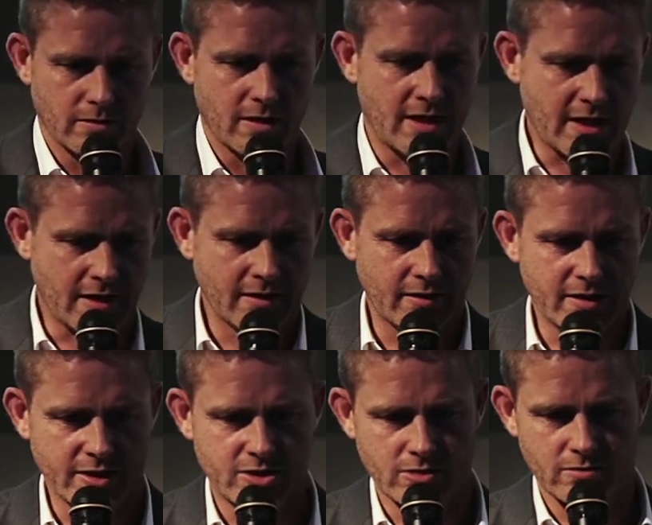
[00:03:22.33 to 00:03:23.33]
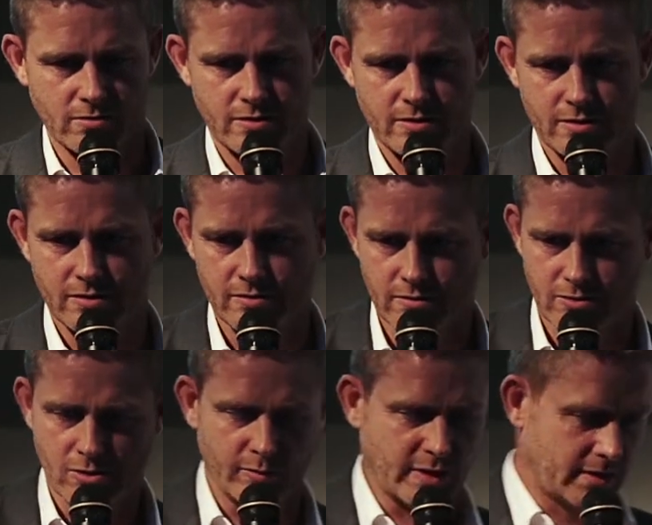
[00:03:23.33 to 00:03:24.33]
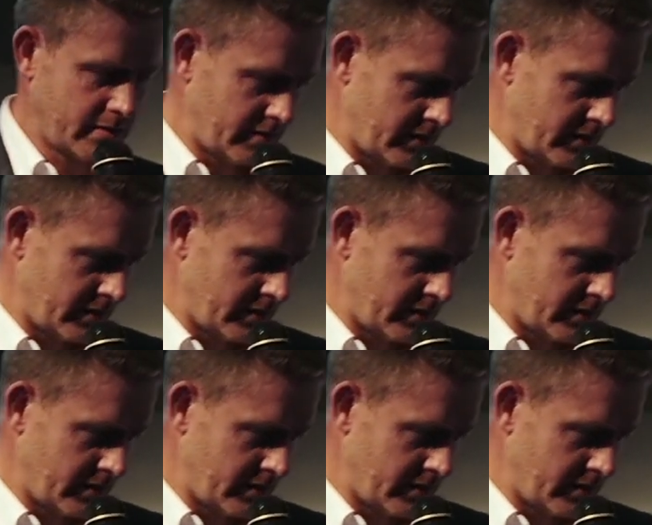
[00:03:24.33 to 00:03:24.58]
Ha, got you, he told me.